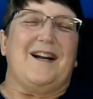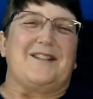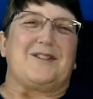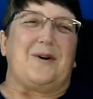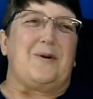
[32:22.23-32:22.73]
All
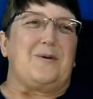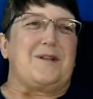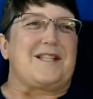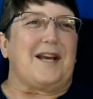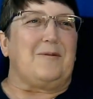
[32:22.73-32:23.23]
right, so
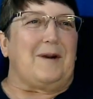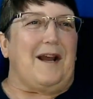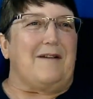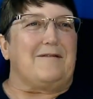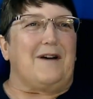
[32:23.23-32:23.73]
the second one I
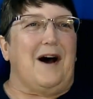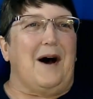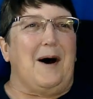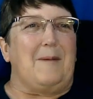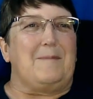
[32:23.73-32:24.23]

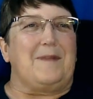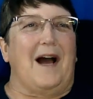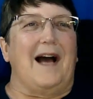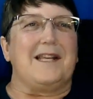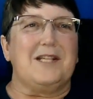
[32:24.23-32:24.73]
have,
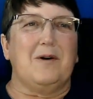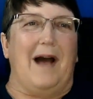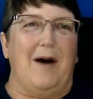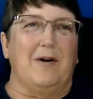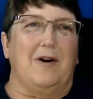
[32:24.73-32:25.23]
the ideal
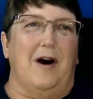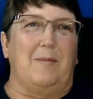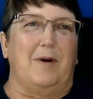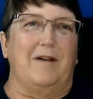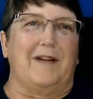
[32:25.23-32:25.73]

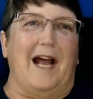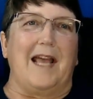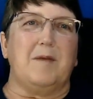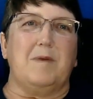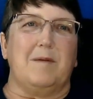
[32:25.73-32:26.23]
outcome of an
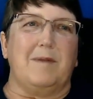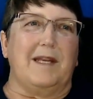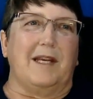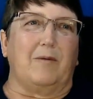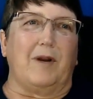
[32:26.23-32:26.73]
IEP
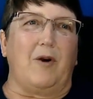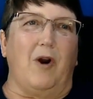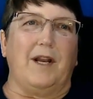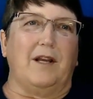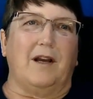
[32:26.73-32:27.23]
meeting
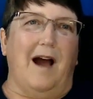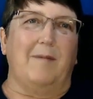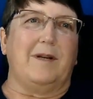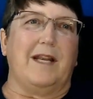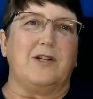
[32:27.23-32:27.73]
regarding
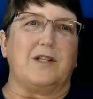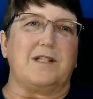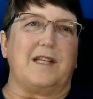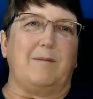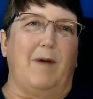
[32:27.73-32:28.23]

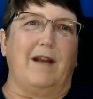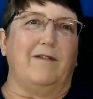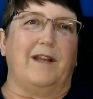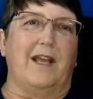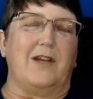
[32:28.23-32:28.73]
accommodations and
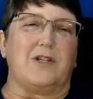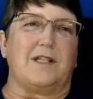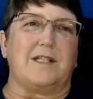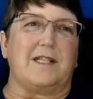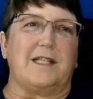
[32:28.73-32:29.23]

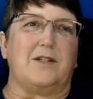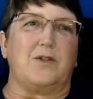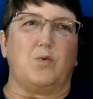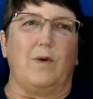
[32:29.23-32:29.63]
modifications is